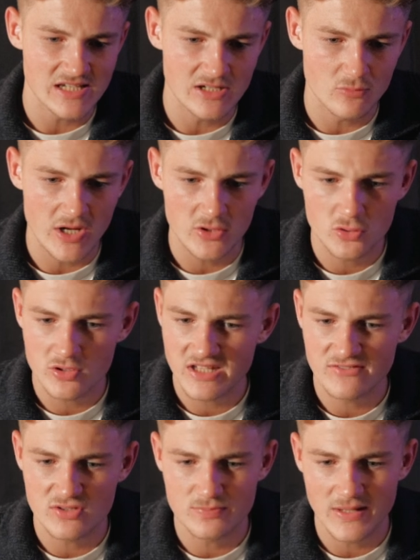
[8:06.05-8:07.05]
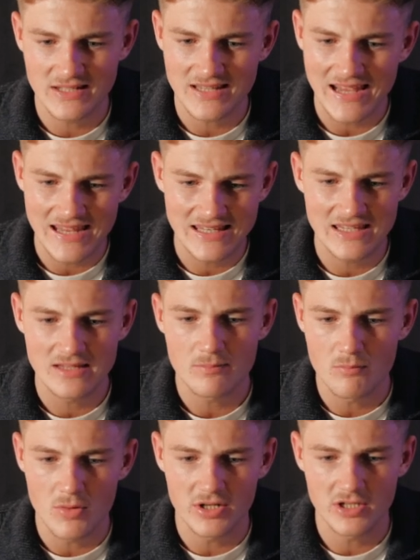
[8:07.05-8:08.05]
channel where you don't have to spend any
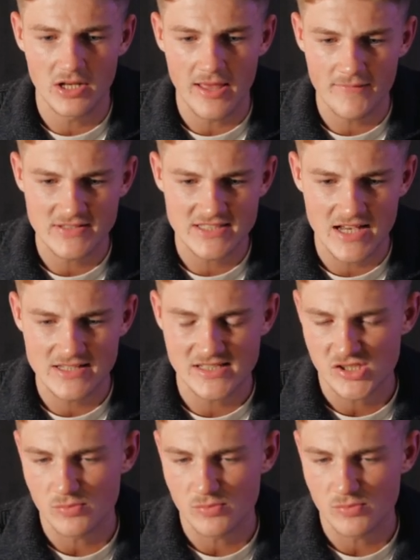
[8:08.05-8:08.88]
money on advertising,